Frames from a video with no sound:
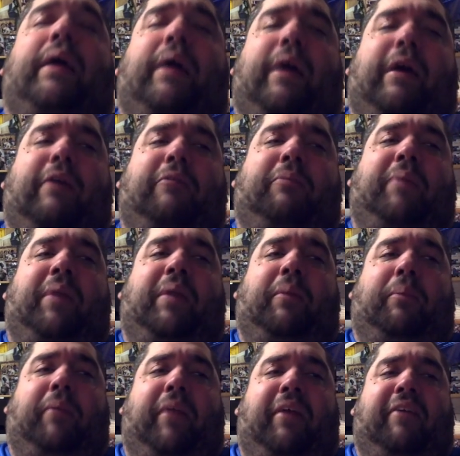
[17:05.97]
I've been a
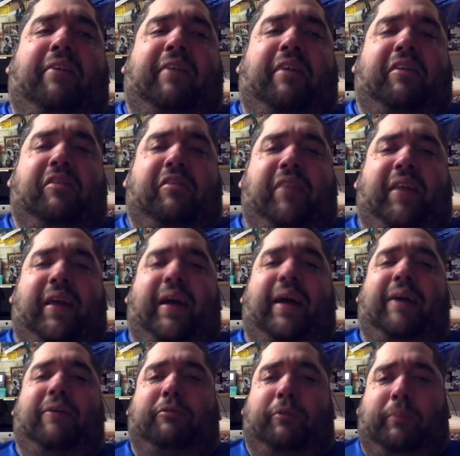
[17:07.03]
PlayStation
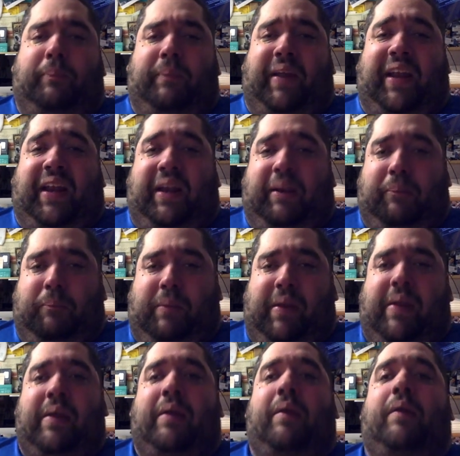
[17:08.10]
guy for many
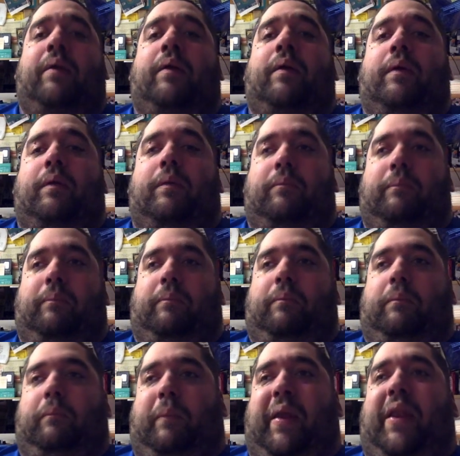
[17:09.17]

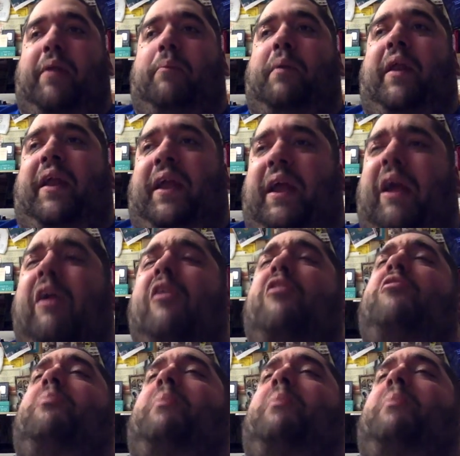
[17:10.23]
years,